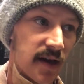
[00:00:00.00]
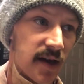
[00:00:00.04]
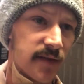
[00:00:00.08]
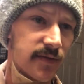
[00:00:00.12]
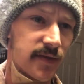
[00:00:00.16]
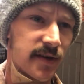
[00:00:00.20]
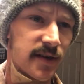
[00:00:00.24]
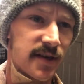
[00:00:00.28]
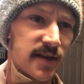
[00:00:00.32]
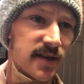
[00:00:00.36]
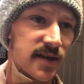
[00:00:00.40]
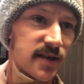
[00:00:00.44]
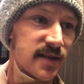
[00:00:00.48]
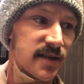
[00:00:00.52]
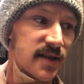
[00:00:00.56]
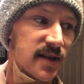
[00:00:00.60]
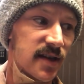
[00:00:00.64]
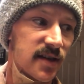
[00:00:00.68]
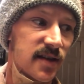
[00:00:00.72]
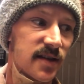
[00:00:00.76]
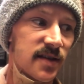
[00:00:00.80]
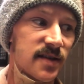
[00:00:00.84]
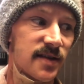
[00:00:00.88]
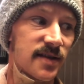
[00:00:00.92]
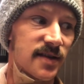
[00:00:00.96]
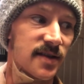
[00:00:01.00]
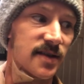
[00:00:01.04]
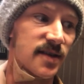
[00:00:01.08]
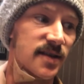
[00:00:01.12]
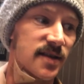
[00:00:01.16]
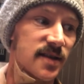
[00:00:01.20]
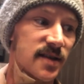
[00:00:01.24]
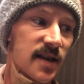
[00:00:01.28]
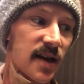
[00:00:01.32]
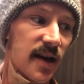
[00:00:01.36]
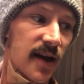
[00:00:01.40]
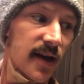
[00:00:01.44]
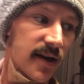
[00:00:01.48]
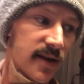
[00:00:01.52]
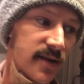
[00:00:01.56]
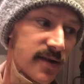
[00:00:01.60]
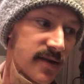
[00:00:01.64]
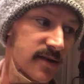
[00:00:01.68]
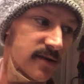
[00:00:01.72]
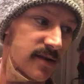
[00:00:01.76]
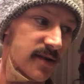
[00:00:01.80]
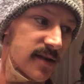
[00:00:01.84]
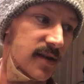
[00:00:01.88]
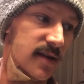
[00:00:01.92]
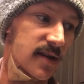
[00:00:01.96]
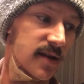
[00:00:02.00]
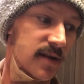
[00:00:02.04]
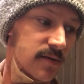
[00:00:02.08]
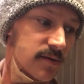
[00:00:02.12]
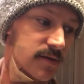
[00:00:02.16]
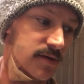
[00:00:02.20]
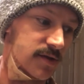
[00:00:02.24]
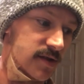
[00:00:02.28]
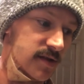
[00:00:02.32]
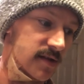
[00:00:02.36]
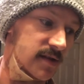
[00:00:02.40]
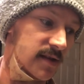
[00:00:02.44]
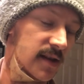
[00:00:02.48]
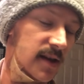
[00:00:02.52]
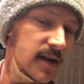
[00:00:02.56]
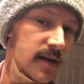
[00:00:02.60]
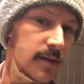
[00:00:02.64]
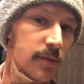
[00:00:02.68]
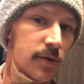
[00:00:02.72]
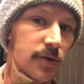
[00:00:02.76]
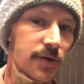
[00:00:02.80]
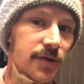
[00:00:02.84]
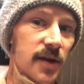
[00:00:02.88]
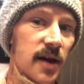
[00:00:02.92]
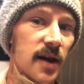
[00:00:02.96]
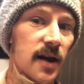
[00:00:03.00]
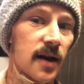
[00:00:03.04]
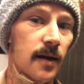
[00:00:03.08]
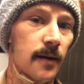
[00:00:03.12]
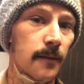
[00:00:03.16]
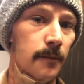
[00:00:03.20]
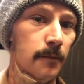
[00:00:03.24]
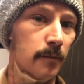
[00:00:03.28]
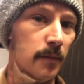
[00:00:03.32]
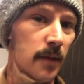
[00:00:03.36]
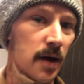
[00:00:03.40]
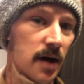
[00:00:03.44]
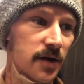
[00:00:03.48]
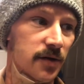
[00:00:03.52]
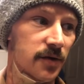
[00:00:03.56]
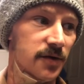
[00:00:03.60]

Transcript: and it didn't say this is the size or anything, it was just labeled model